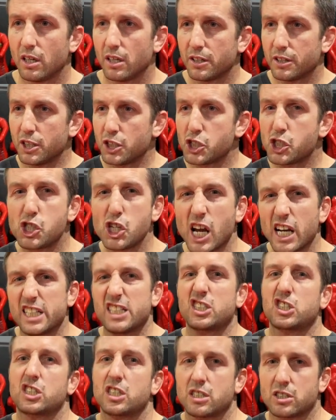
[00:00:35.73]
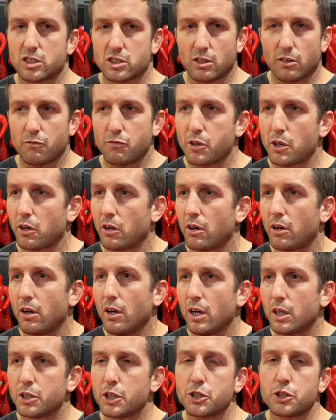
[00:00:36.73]
the genesis of the,
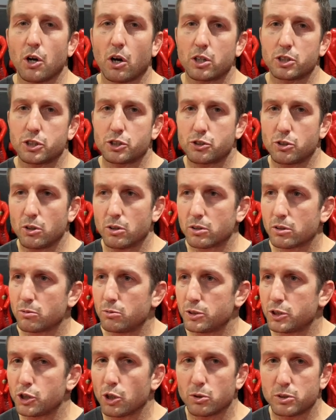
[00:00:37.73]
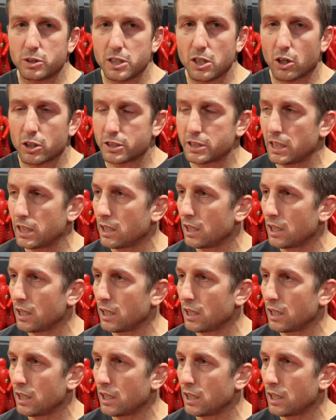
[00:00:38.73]
the Darce choke with Joe D'Arce.